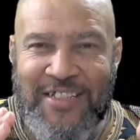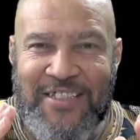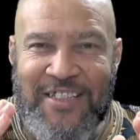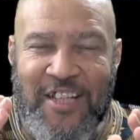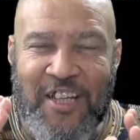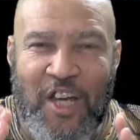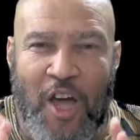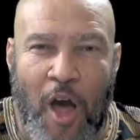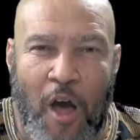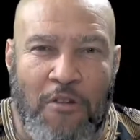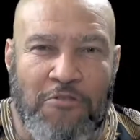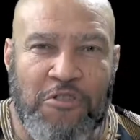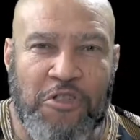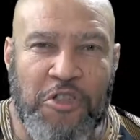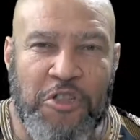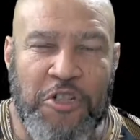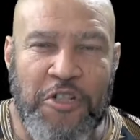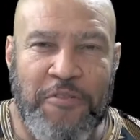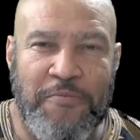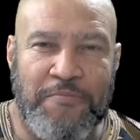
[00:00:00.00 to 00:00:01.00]
The
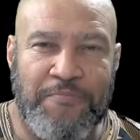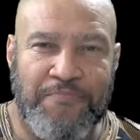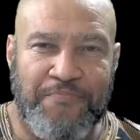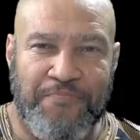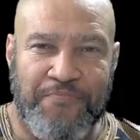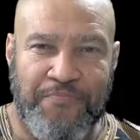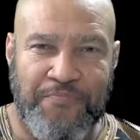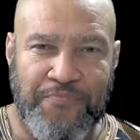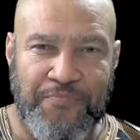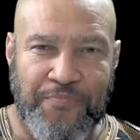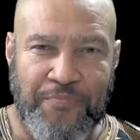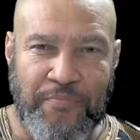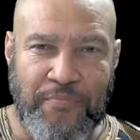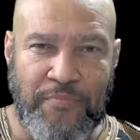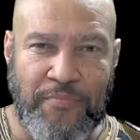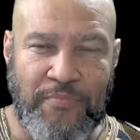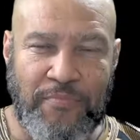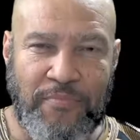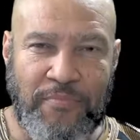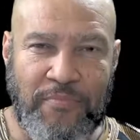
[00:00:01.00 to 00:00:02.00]
culture
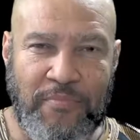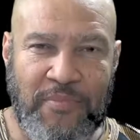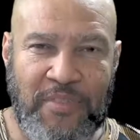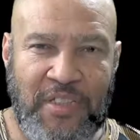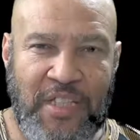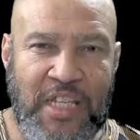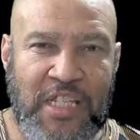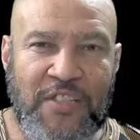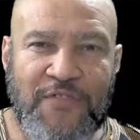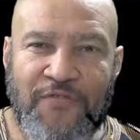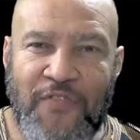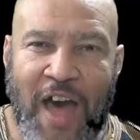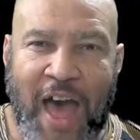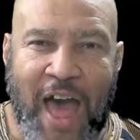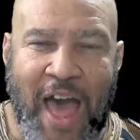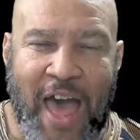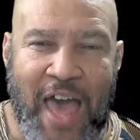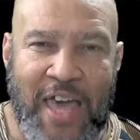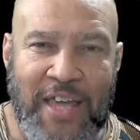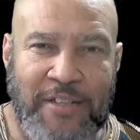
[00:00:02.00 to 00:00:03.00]
is
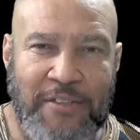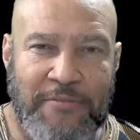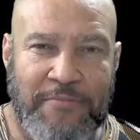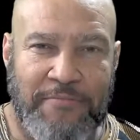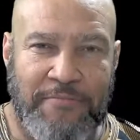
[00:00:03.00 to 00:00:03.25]
fine,